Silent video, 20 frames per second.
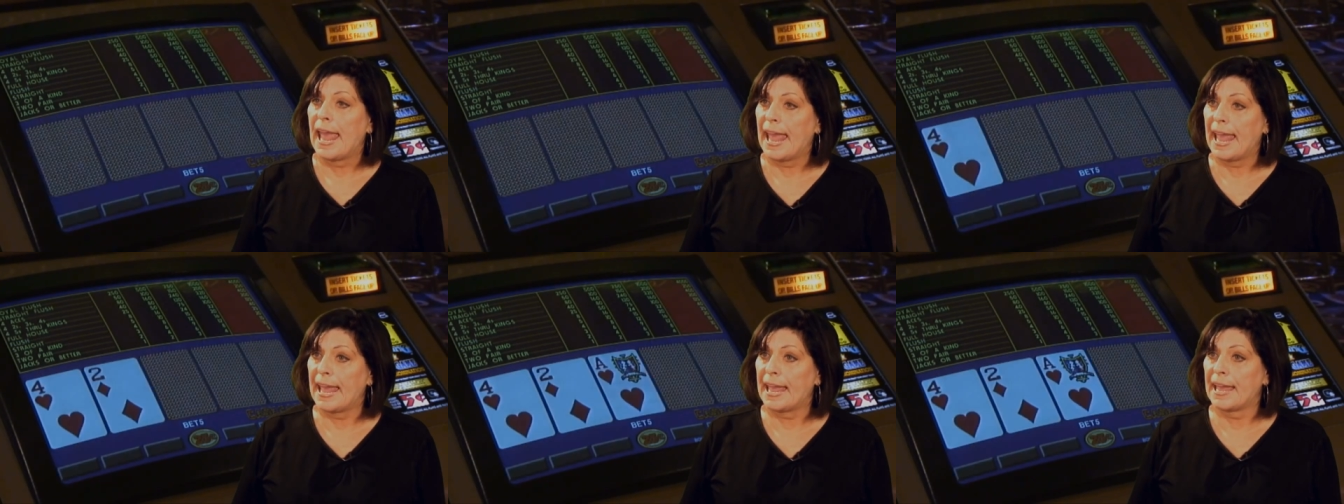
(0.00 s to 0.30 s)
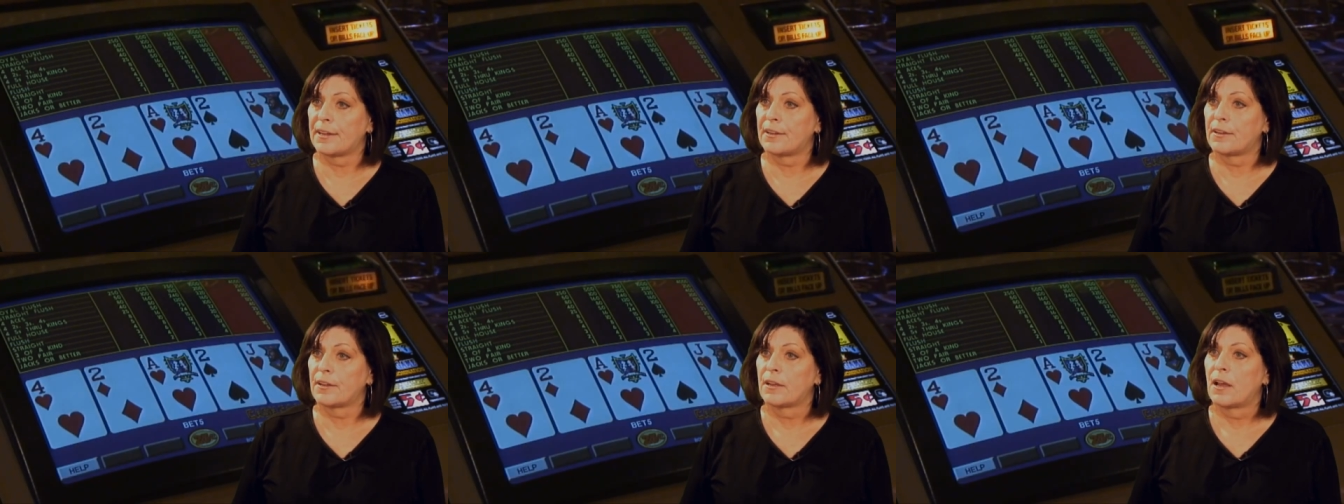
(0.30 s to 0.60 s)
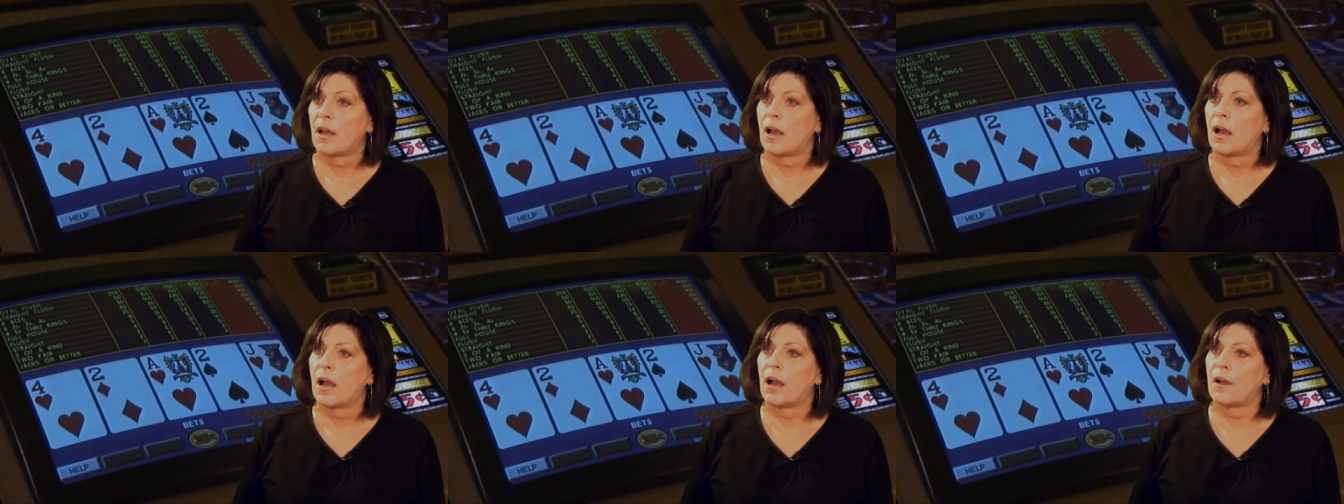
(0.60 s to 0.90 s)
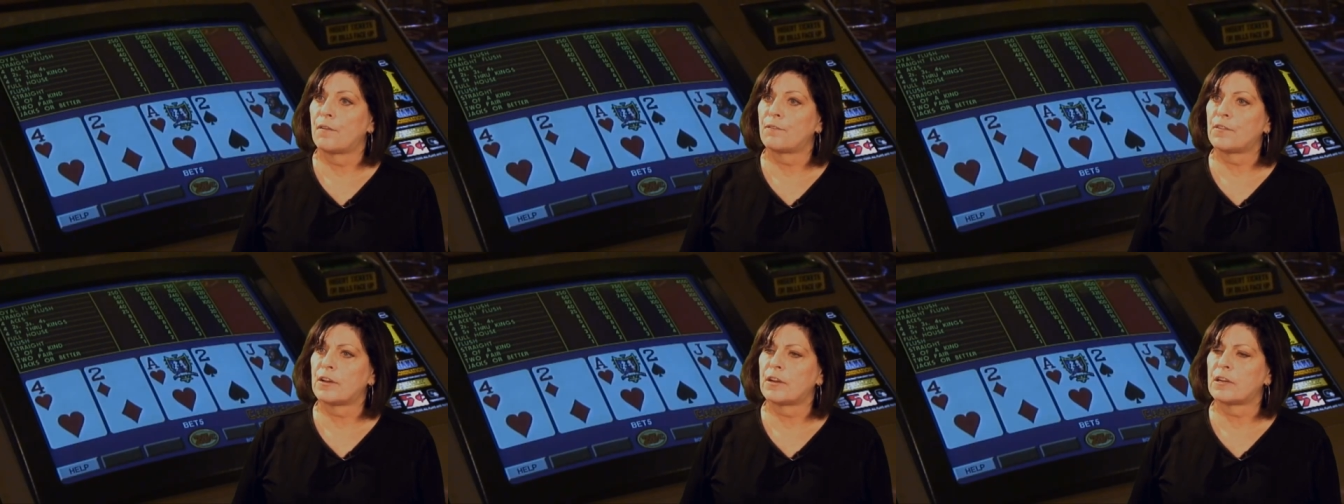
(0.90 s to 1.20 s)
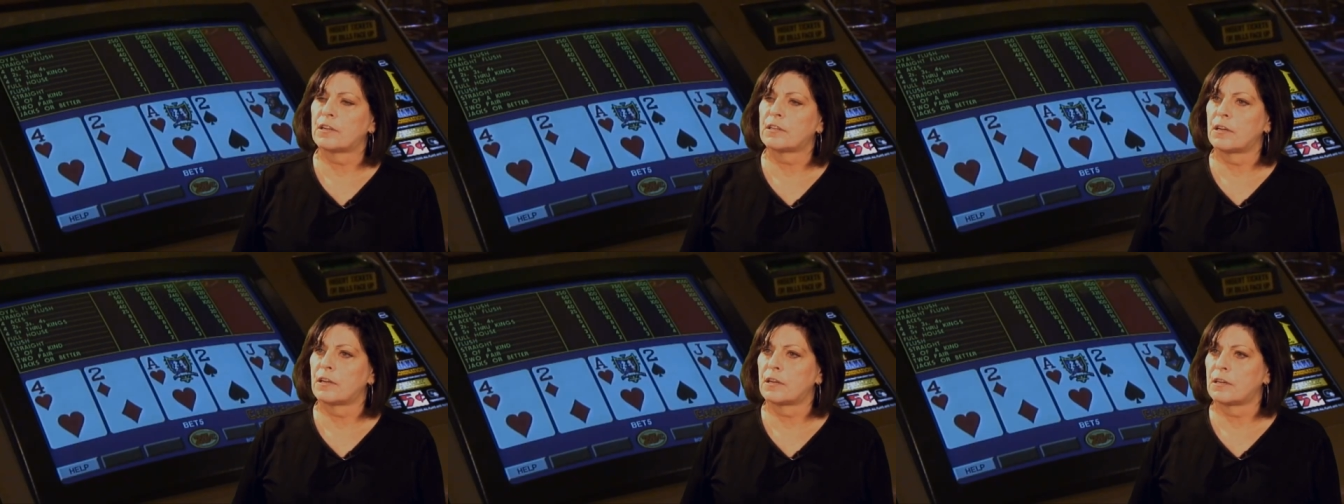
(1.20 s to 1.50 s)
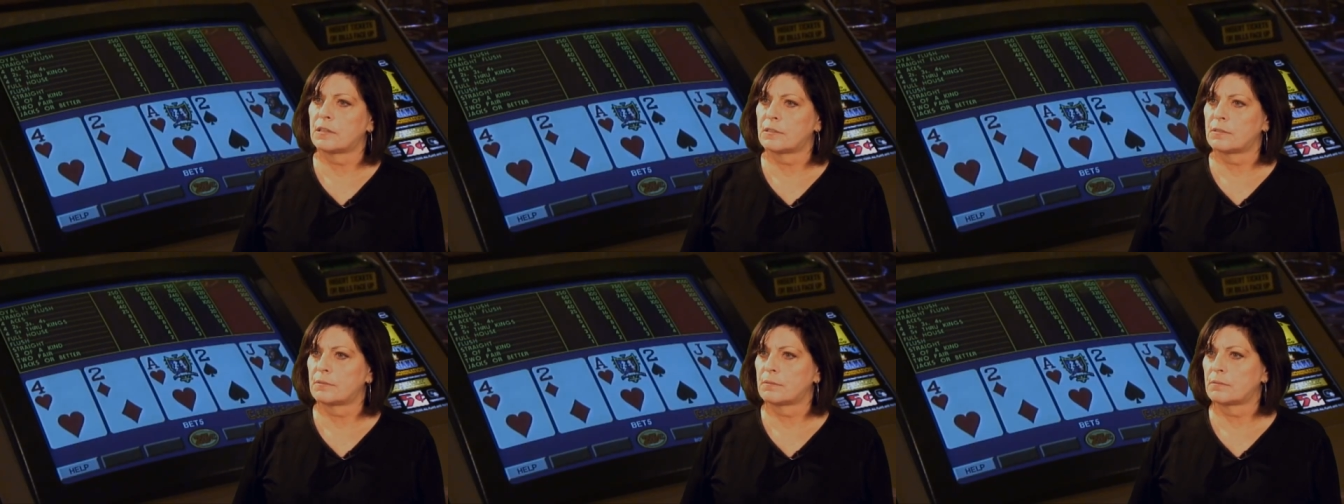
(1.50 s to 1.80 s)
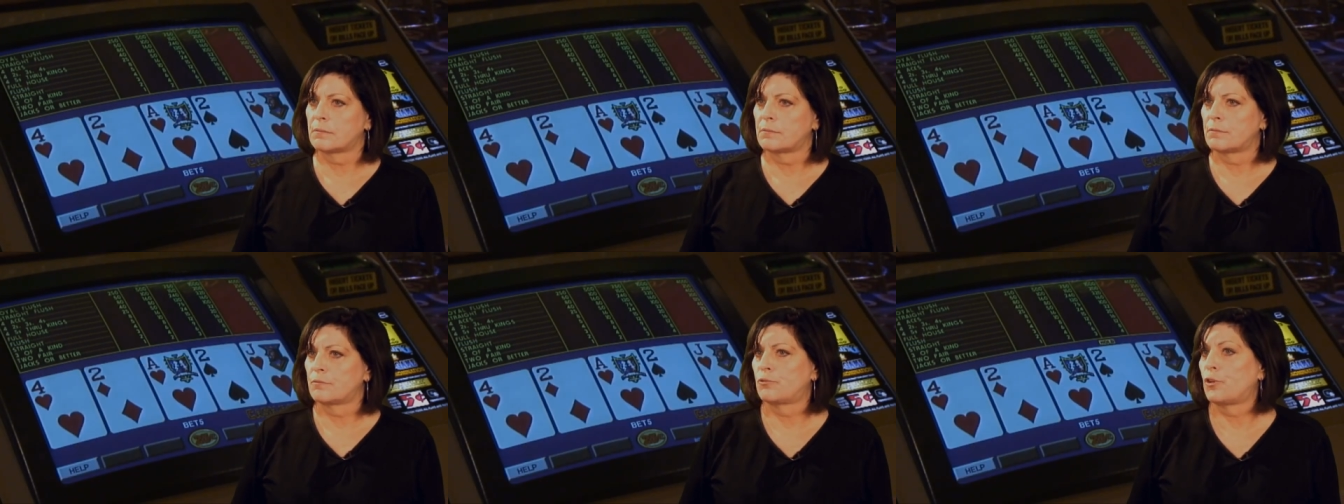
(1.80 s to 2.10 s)
hand of a, a
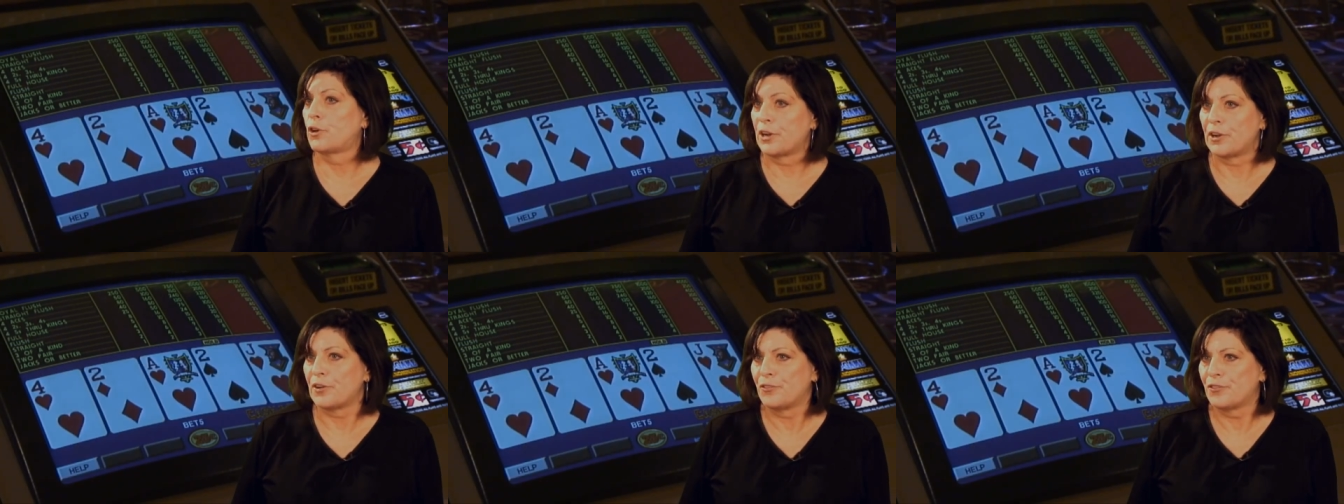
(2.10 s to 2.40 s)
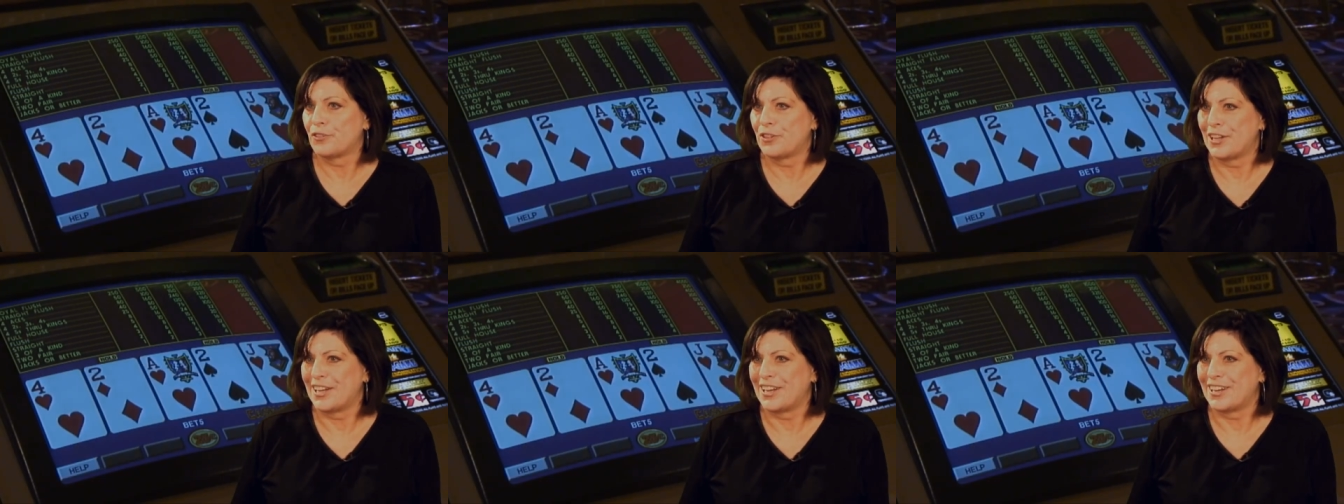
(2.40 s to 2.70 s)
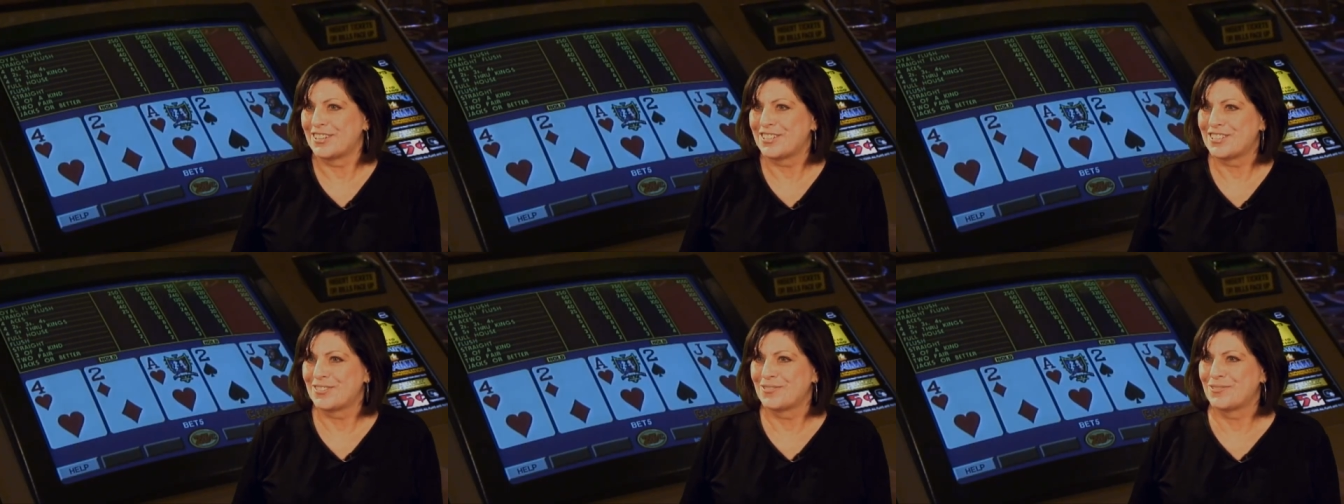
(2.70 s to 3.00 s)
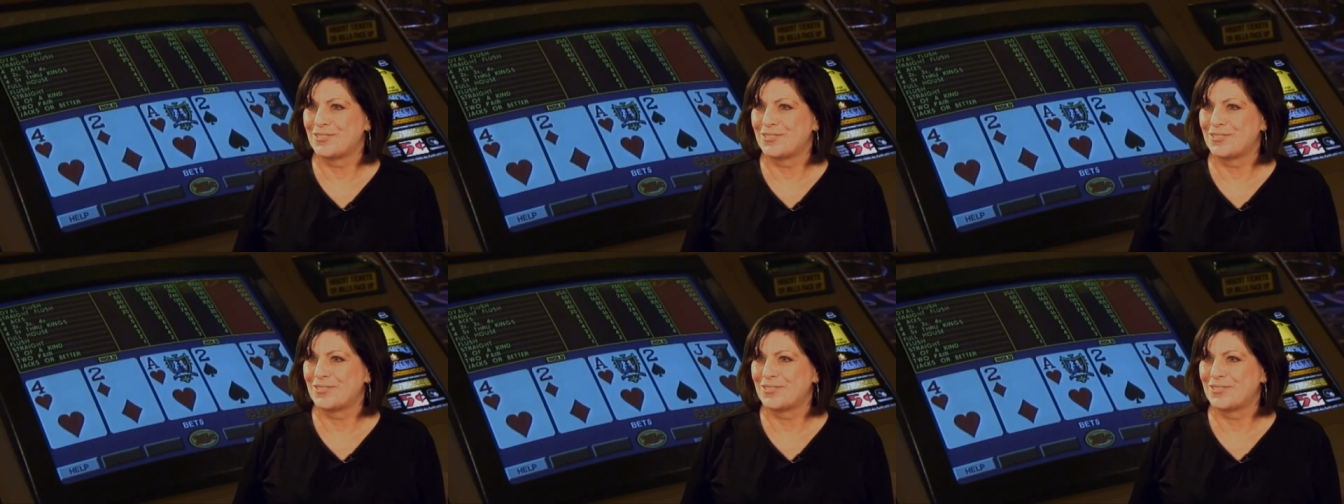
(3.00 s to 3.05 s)
royal flush,